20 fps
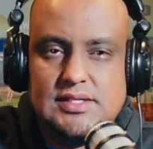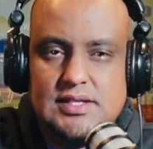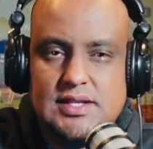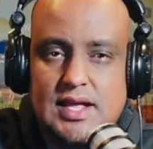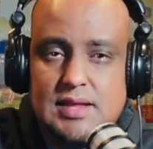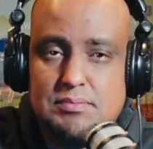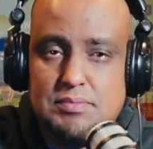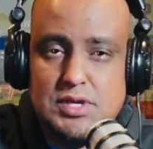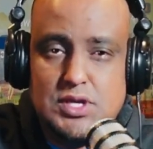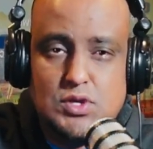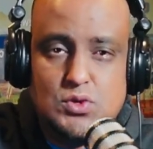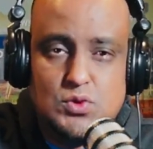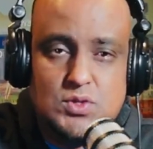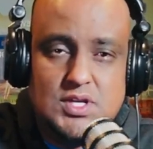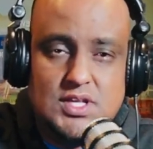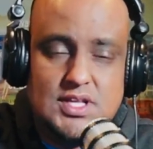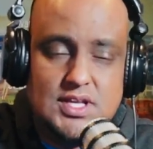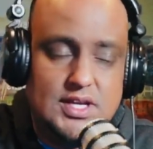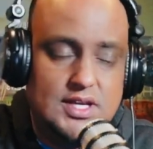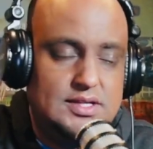Not
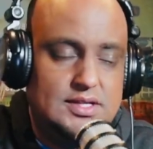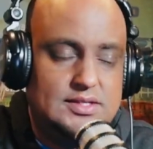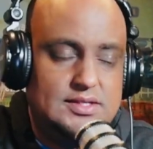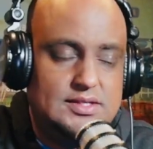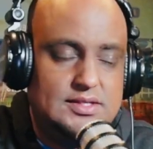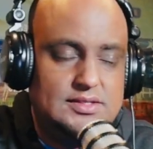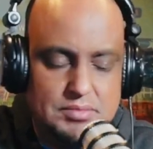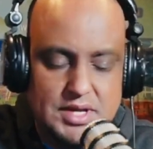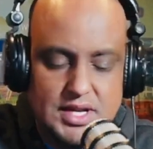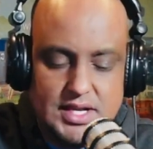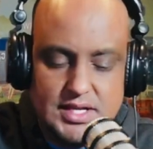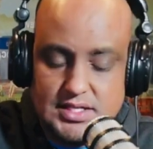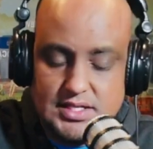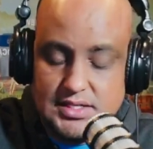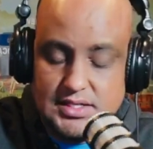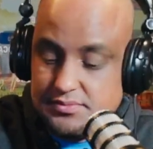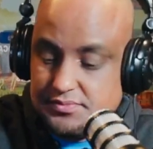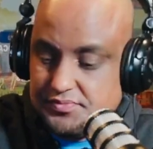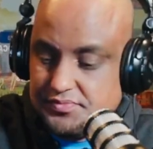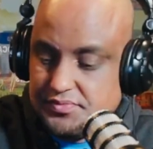B-U-T-T. B-A-T.
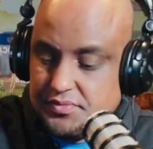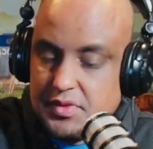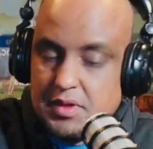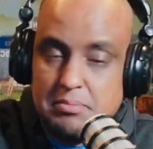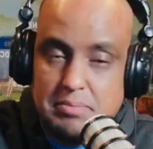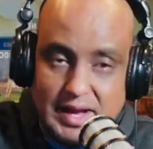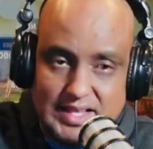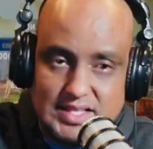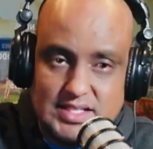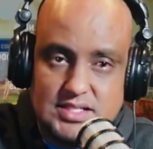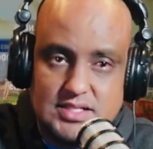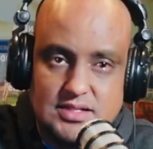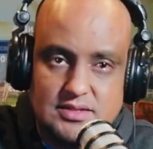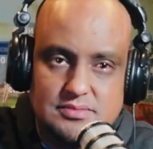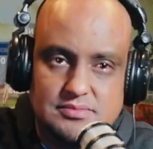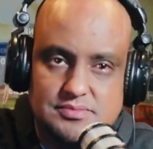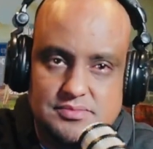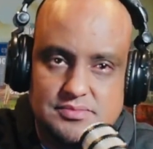Bats.